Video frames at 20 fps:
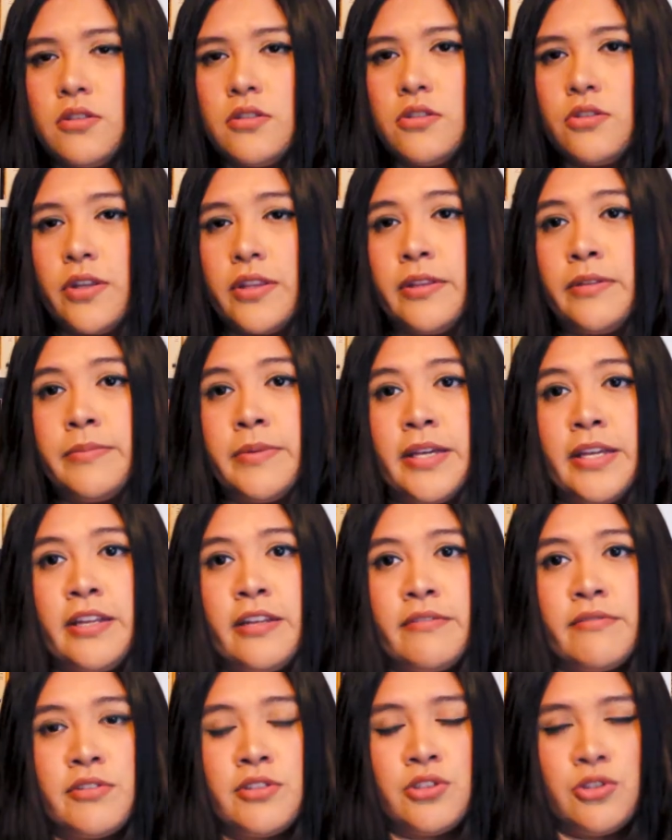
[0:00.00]
So at the
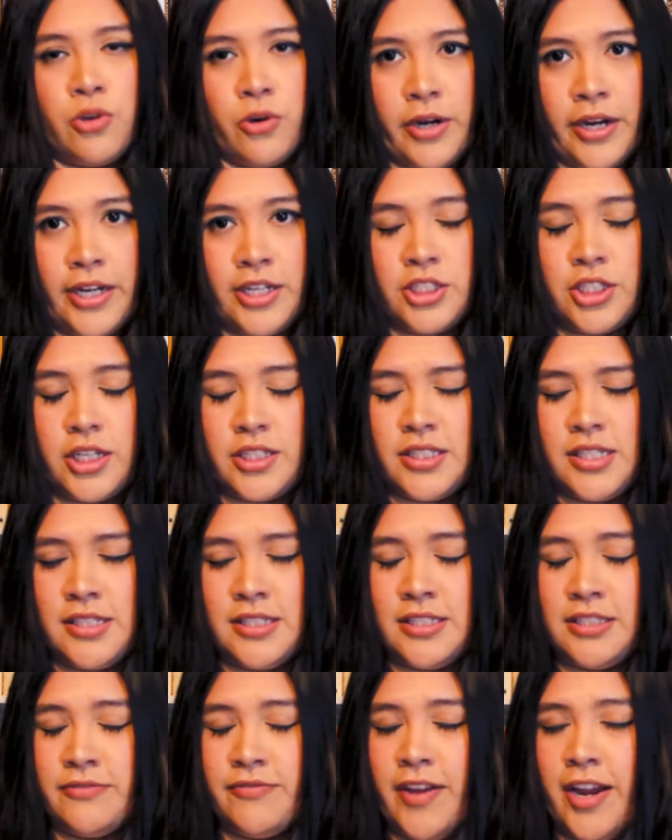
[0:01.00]
beginning of the story,
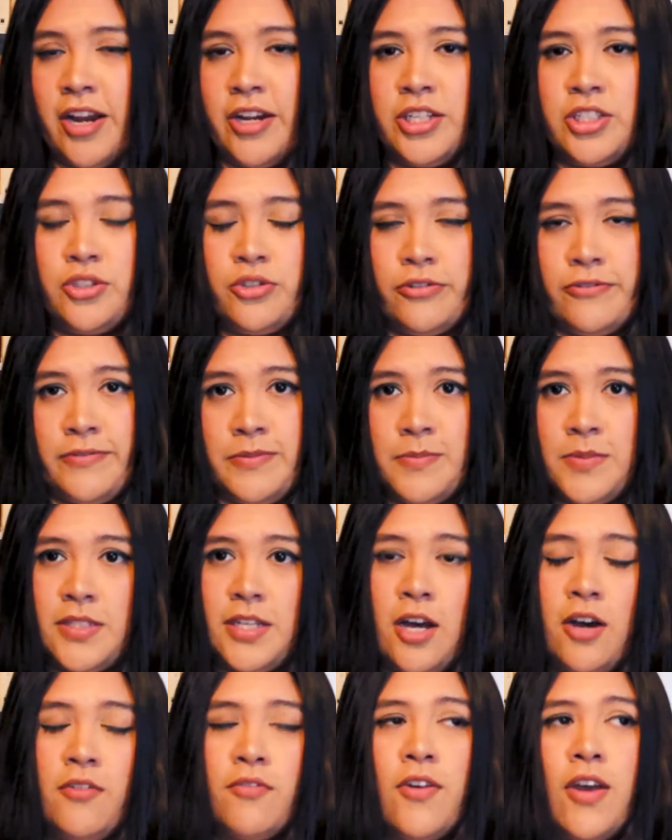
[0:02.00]
Justice is very sure of
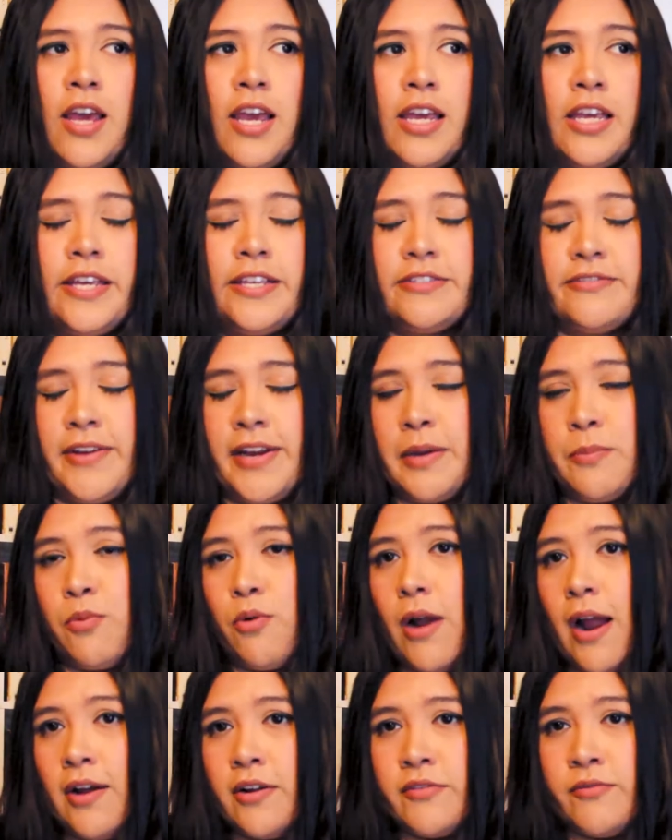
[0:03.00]
himself. He's very
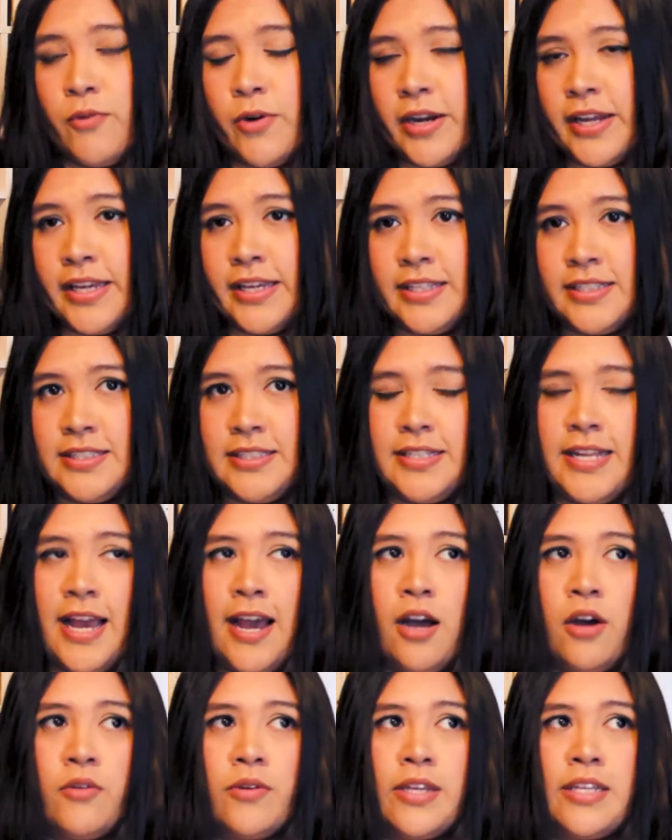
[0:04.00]
proud of where he is
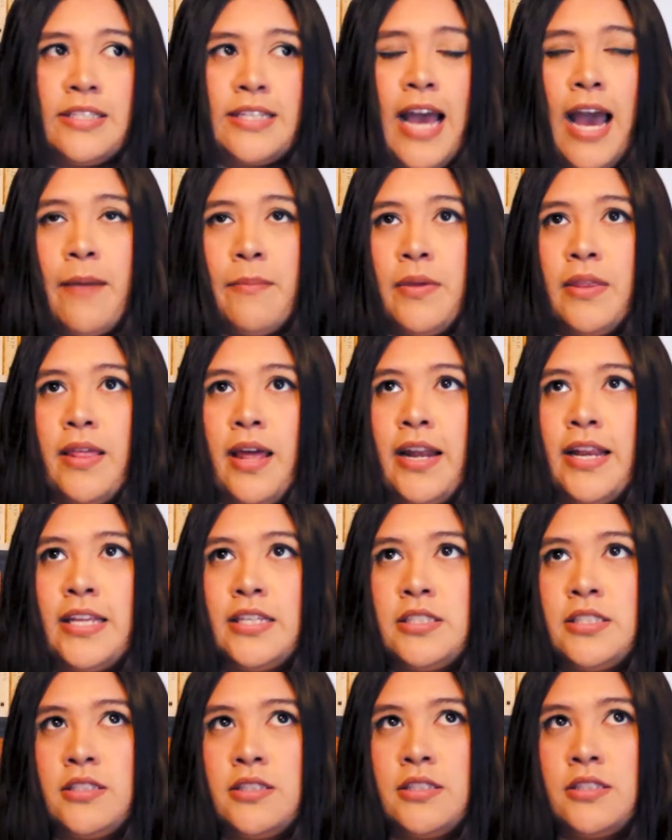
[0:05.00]
now. He's happy that
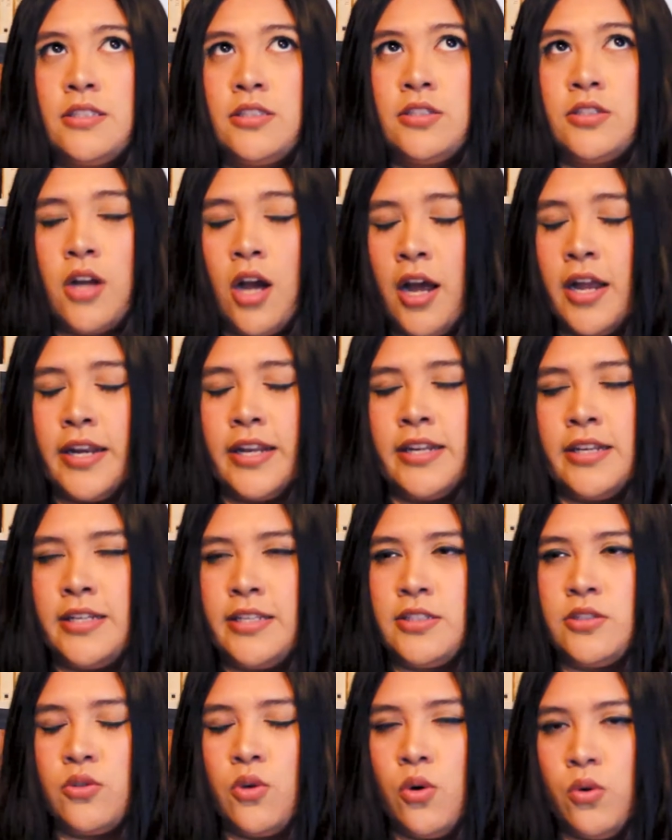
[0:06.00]
he's not in
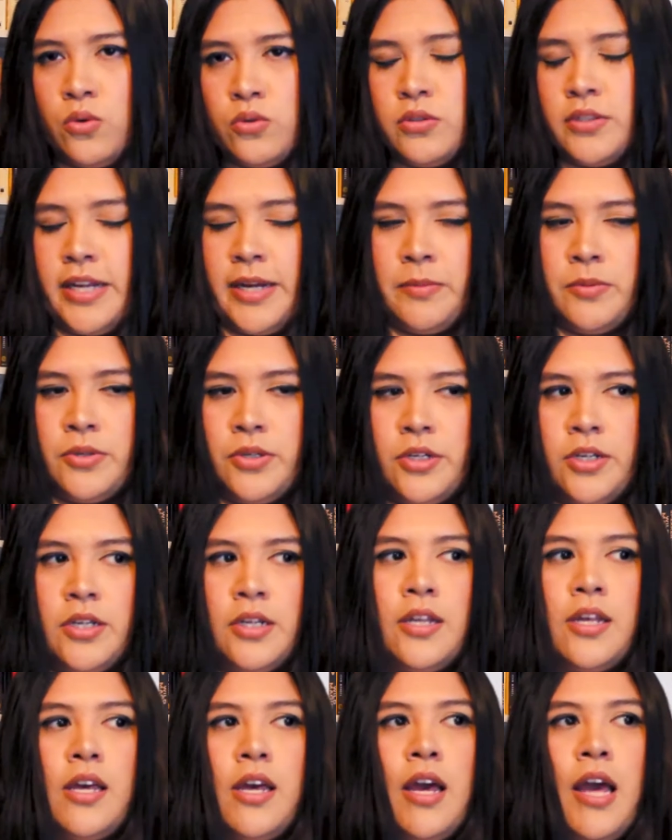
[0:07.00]
his old
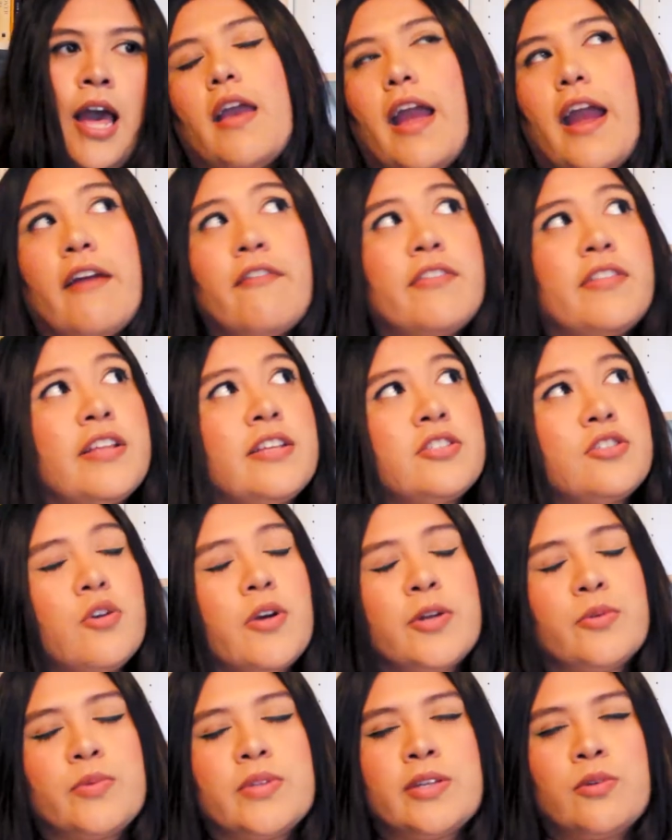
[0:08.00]
neighborhood. Everything's
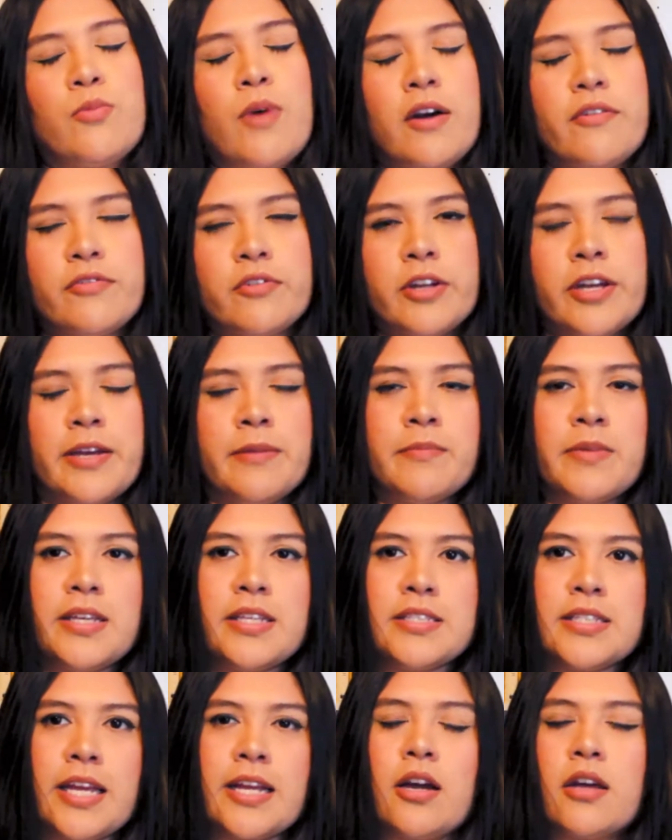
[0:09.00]
going really well for him.
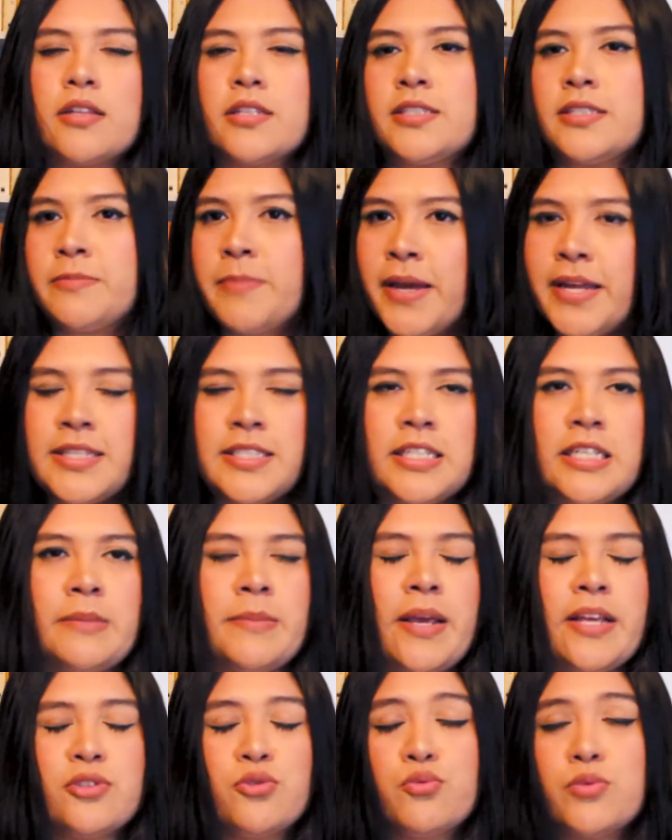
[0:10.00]
He's like on the debate team.
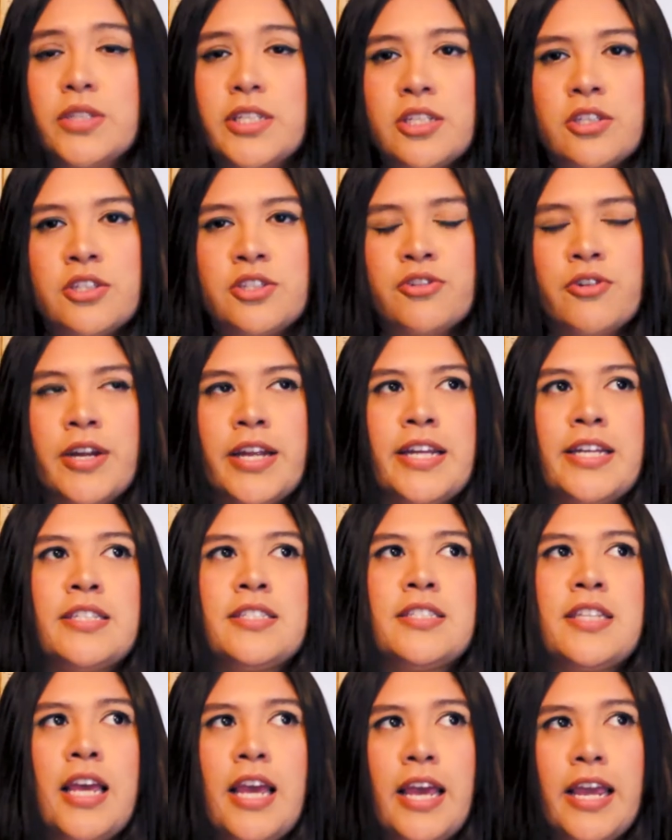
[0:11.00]
He has really good
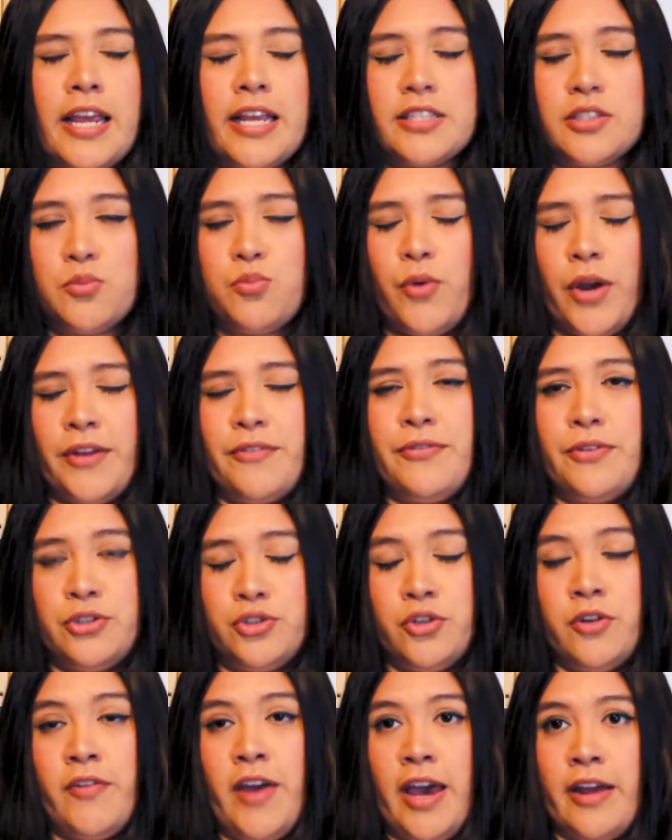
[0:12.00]
grades. He has a bright
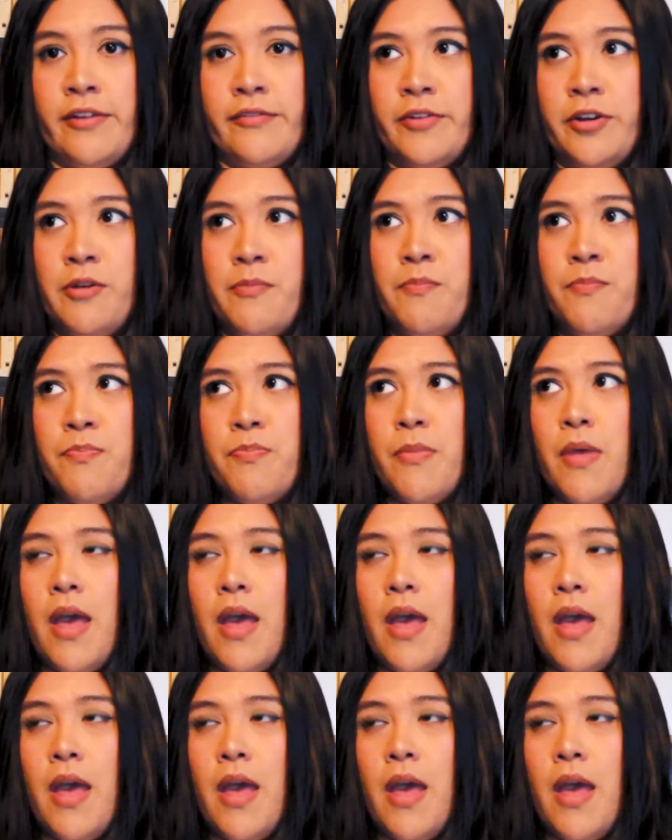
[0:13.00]
future ahead of him.